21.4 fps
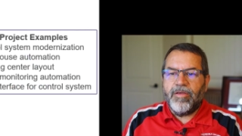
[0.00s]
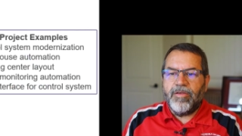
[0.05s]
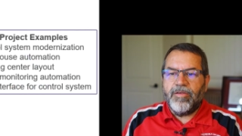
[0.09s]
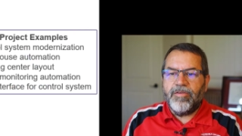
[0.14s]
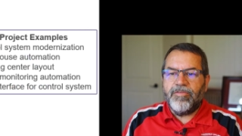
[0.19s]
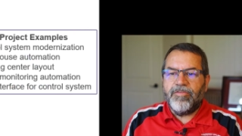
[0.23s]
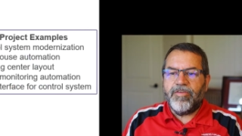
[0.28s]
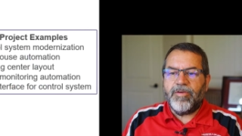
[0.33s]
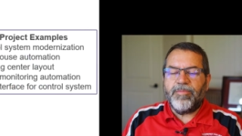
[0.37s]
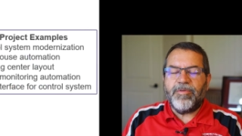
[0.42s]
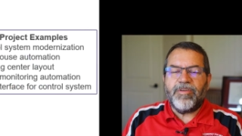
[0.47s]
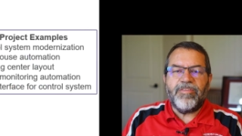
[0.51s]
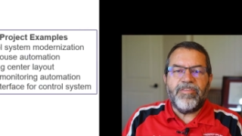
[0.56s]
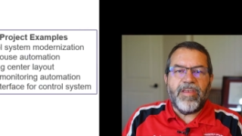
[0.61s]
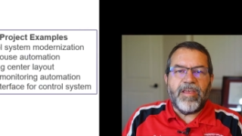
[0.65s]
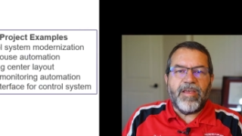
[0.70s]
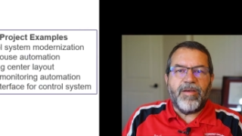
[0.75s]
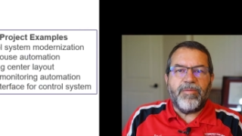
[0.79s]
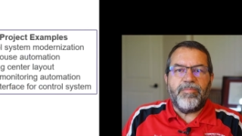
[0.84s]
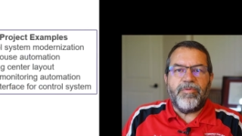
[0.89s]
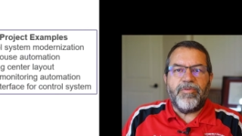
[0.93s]
Some
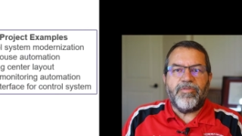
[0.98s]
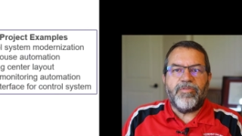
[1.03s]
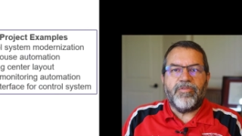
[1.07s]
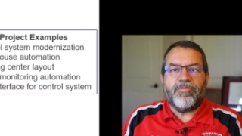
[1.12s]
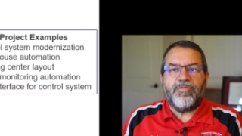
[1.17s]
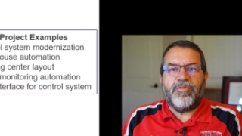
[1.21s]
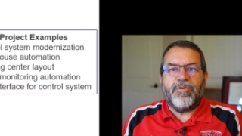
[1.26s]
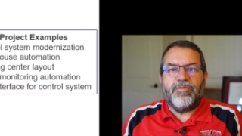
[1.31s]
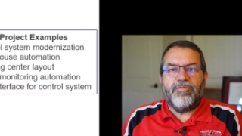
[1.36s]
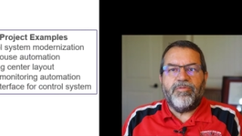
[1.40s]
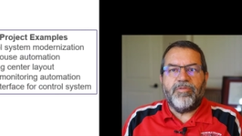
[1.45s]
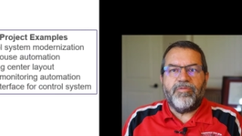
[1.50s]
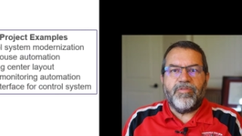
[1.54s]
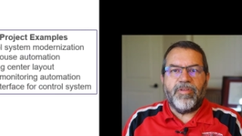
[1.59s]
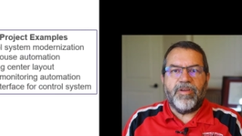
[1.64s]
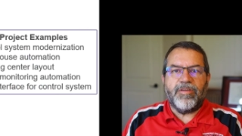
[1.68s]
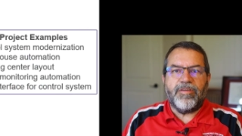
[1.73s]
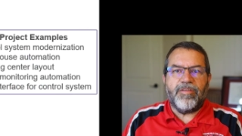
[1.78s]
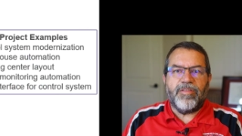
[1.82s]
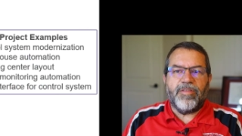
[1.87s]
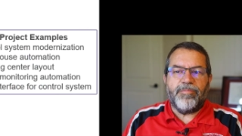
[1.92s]
examples of what we've
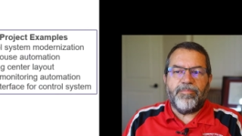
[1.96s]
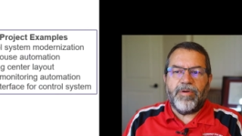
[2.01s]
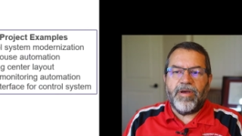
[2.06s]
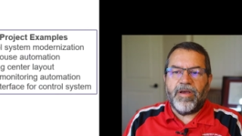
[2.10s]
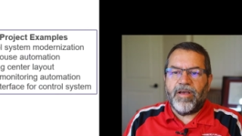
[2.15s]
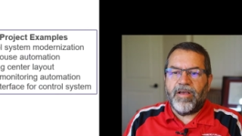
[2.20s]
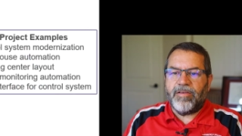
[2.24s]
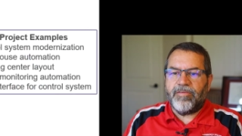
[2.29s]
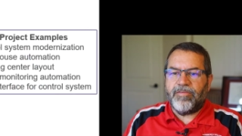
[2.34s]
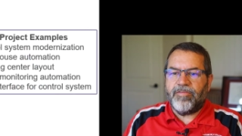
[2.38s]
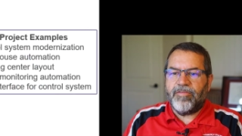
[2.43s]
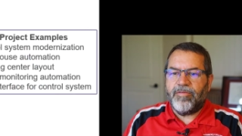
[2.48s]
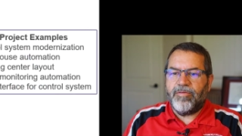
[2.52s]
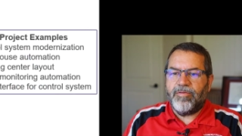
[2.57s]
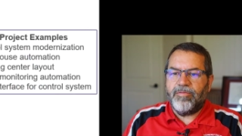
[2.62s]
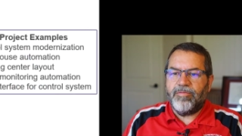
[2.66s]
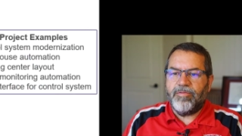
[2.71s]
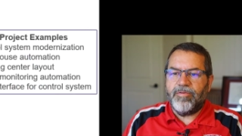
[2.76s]
done in the past.